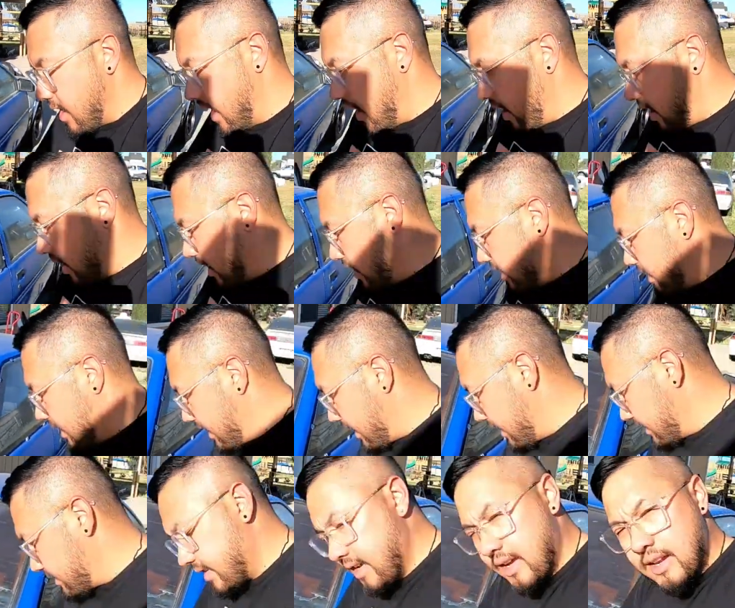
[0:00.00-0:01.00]
And like
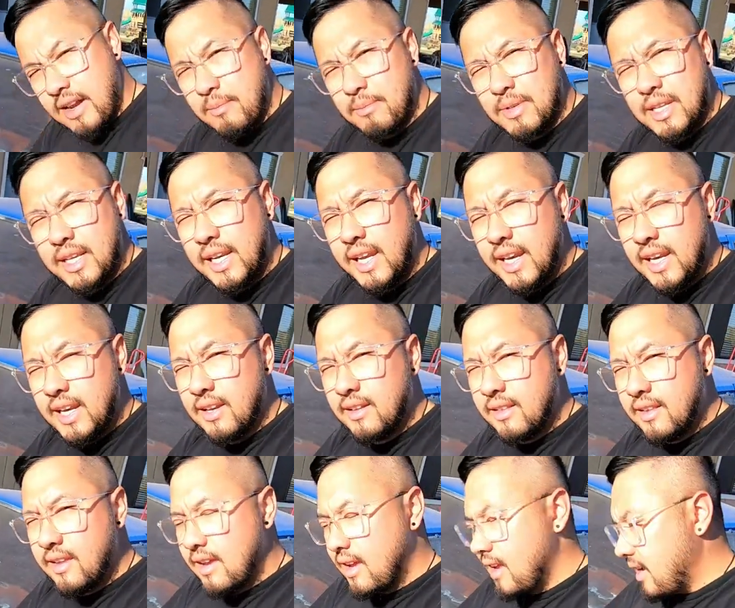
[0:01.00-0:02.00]
I said, I'm
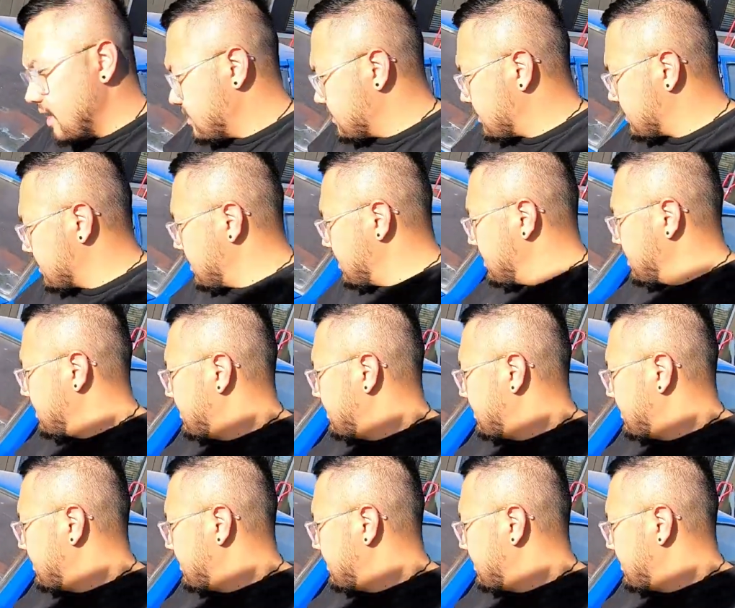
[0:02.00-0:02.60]
deleting these,